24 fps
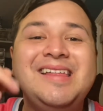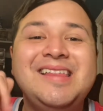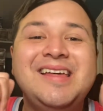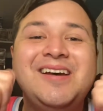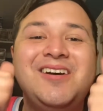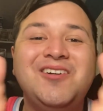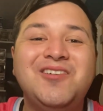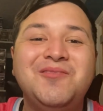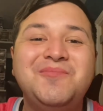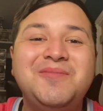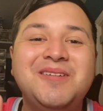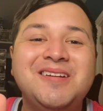I
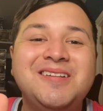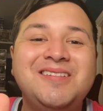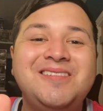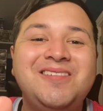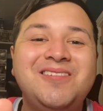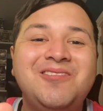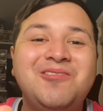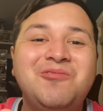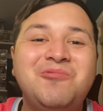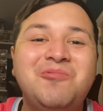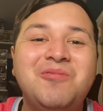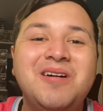hope y'all
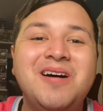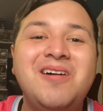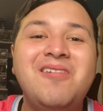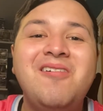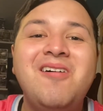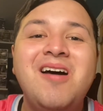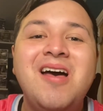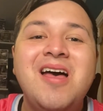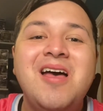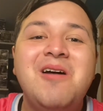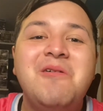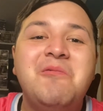doing
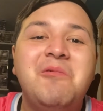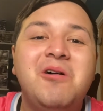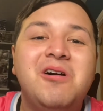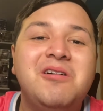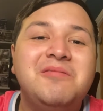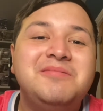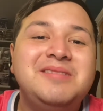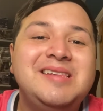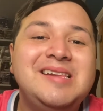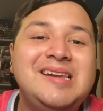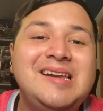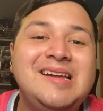well.
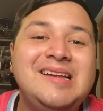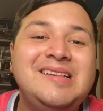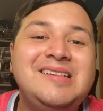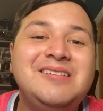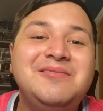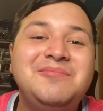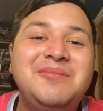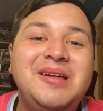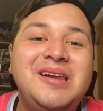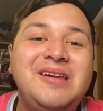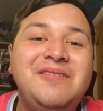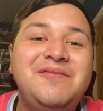Welcome today to
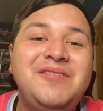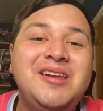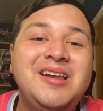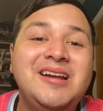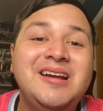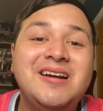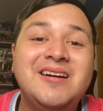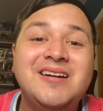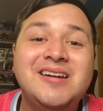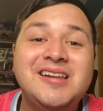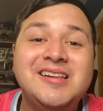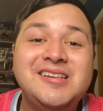a brand new video
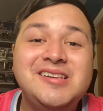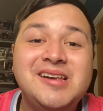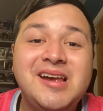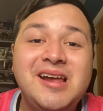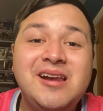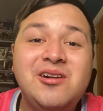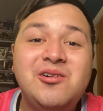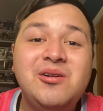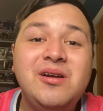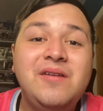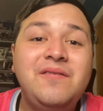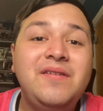here on the
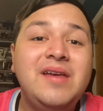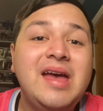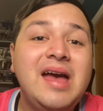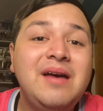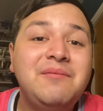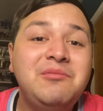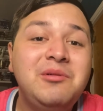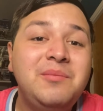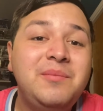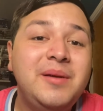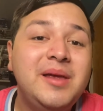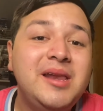channel. If you
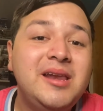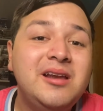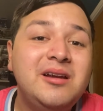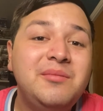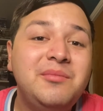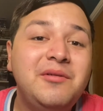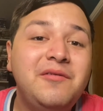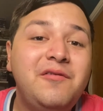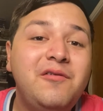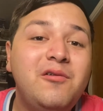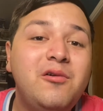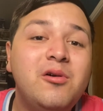haven't been here
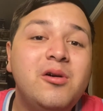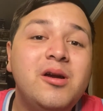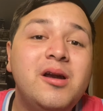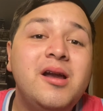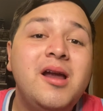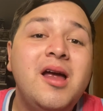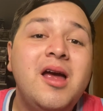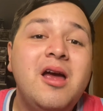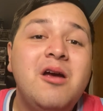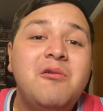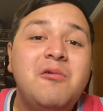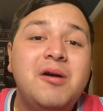before,
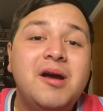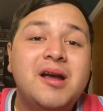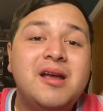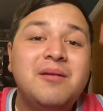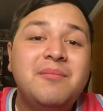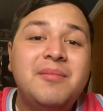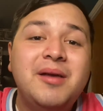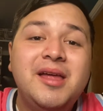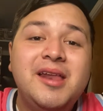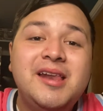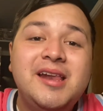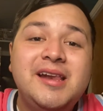
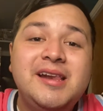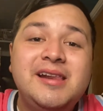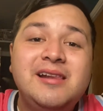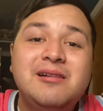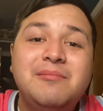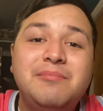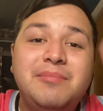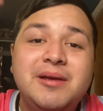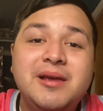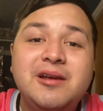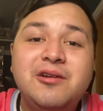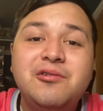recommend hitting
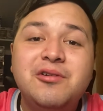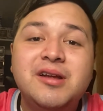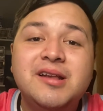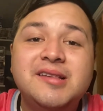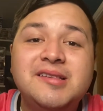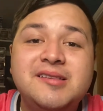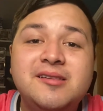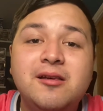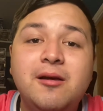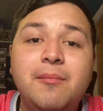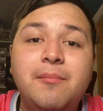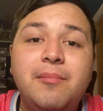the big red
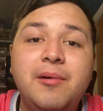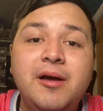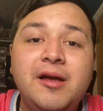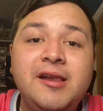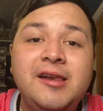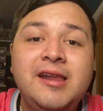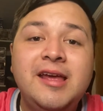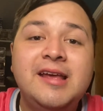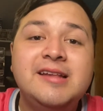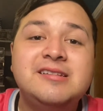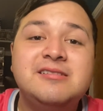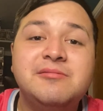sub
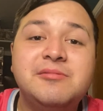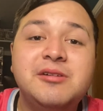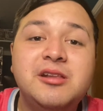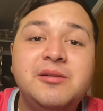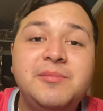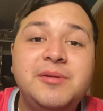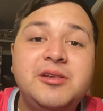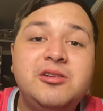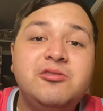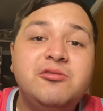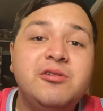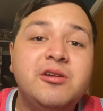button, as I'm going
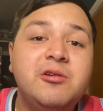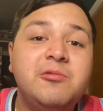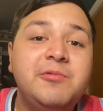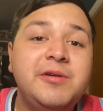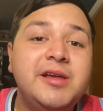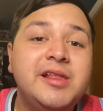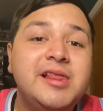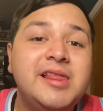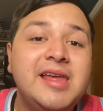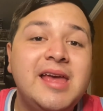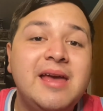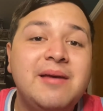to be doing
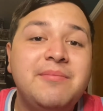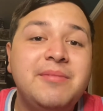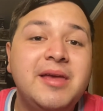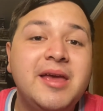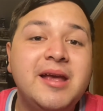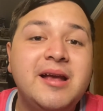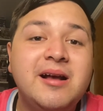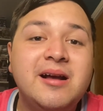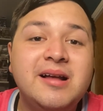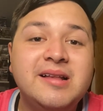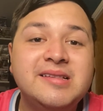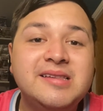weekly
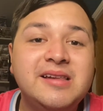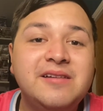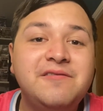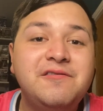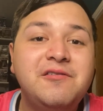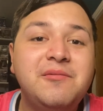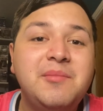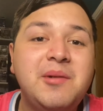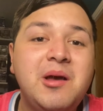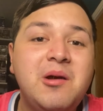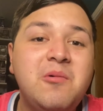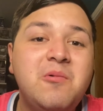NBA content
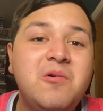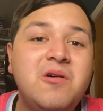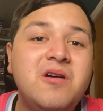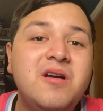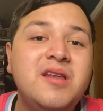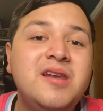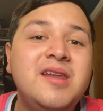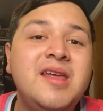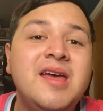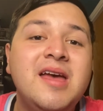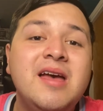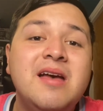from now
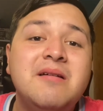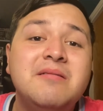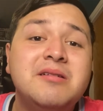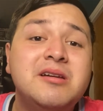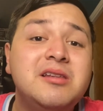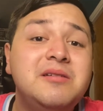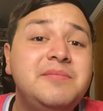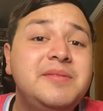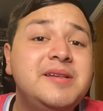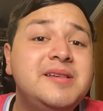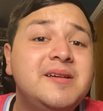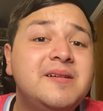on. I'm
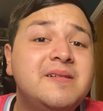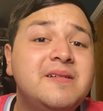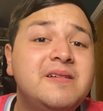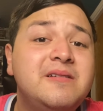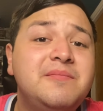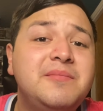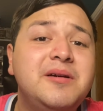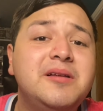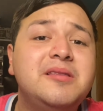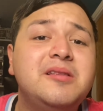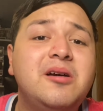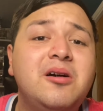going to be talking
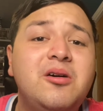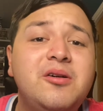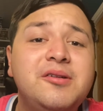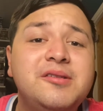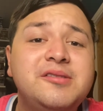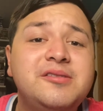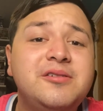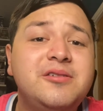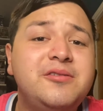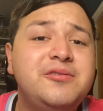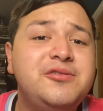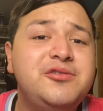about the
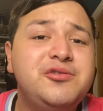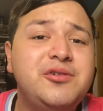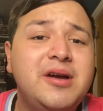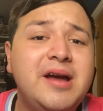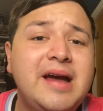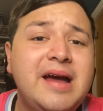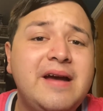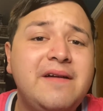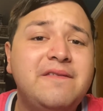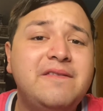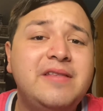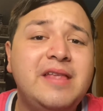All-Star
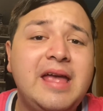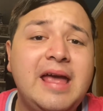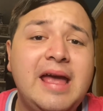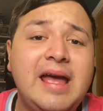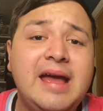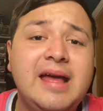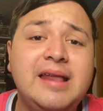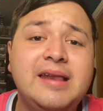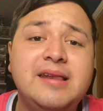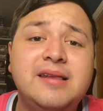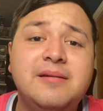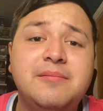draft
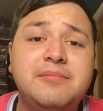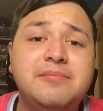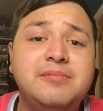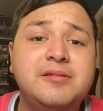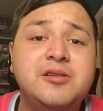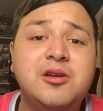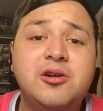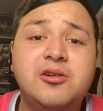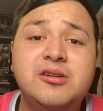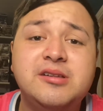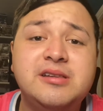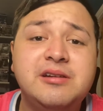and the
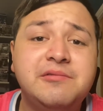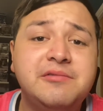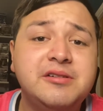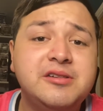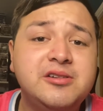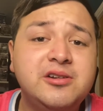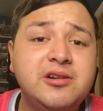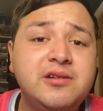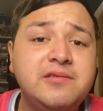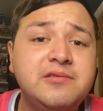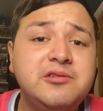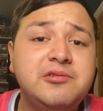starters and
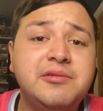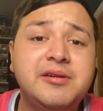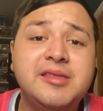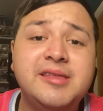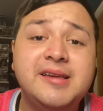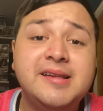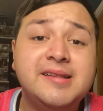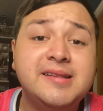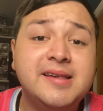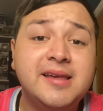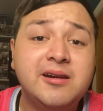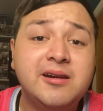reserves, who I
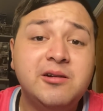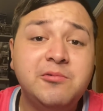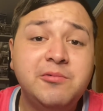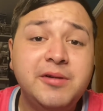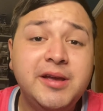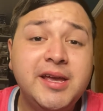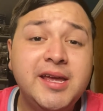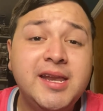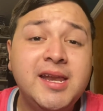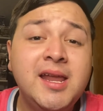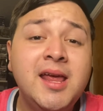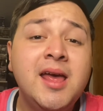think is going to win.